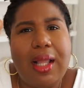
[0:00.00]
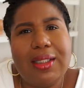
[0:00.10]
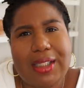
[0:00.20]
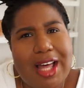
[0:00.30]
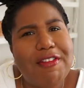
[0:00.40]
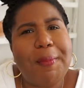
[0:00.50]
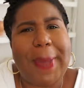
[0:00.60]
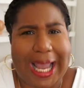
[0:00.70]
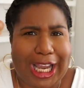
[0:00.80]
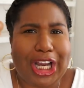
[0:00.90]
Love a
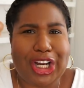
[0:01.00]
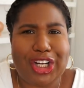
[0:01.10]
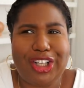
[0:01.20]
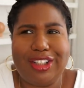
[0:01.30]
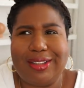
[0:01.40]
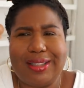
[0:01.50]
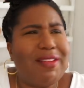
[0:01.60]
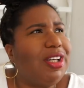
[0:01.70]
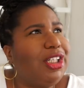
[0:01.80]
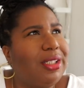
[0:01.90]
pair,
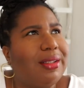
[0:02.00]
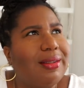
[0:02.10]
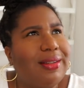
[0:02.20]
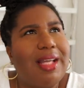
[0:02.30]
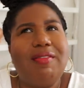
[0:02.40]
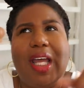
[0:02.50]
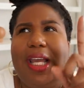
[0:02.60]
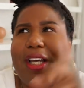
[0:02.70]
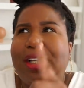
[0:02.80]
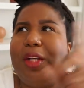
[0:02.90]
love a, love
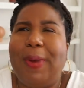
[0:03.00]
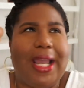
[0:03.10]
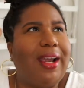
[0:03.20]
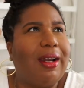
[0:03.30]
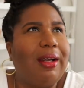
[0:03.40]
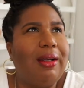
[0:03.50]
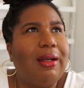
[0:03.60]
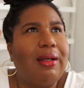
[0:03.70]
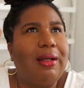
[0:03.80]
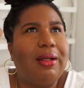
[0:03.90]
a good pair
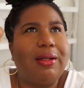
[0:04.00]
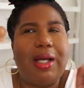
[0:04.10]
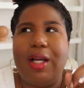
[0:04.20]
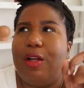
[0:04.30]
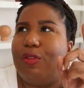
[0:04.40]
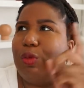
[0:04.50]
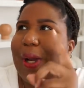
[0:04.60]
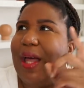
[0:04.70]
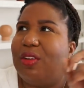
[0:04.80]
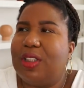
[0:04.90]
of
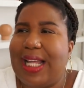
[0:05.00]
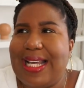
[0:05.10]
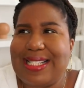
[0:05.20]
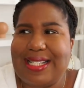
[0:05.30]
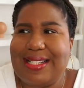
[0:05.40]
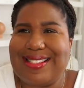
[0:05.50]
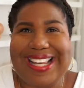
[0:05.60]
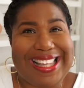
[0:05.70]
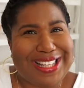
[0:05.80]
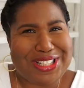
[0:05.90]
round glasses.
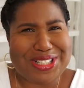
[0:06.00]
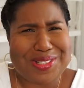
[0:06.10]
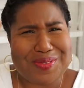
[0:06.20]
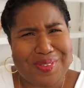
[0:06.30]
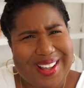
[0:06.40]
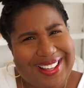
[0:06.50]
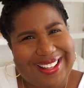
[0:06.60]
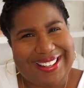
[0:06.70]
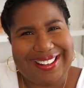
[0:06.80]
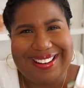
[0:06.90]
English is
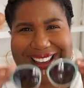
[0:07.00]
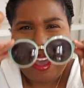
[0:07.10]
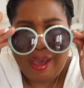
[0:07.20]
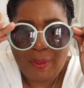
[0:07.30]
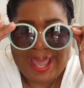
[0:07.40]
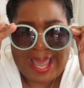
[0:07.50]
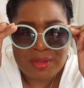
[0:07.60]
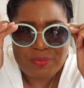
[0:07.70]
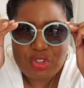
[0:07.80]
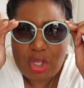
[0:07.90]
fun.
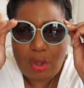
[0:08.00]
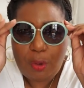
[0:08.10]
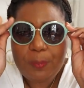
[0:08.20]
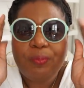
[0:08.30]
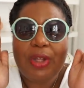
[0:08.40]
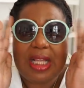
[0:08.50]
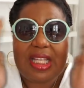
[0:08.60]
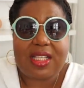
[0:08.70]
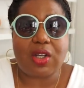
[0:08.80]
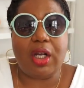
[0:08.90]
Okay, so
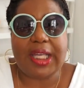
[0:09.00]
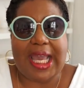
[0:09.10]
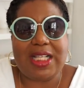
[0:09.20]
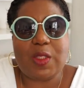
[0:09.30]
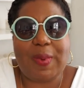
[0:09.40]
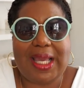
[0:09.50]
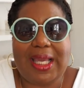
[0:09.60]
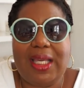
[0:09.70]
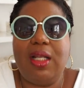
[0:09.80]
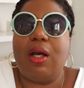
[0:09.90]
these are Kate
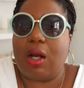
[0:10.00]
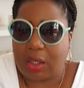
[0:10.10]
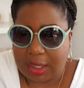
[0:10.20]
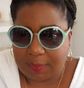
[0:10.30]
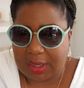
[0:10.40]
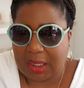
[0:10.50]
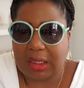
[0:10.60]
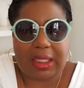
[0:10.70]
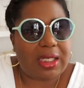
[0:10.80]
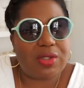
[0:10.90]
Spade,
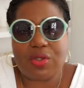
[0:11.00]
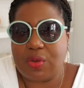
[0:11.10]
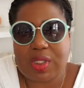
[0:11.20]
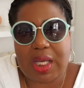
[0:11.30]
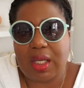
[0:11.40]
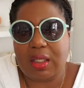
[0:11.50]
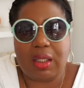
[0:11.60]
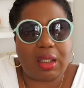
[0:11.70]
RIP. That is so sad.